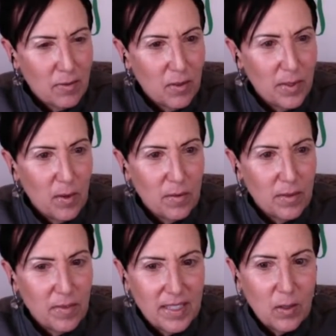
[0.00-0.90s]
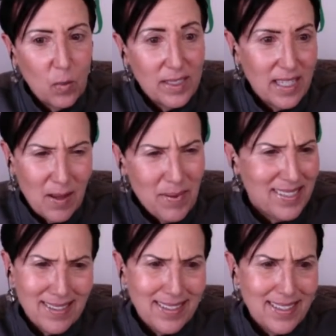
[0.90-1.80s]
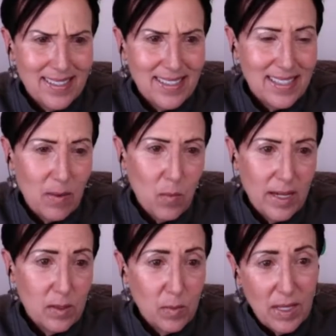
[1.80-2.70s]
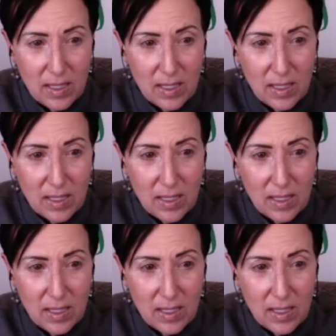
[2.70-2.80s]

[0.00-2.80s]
Furman over for dinner once, and he basically eats the same way as me.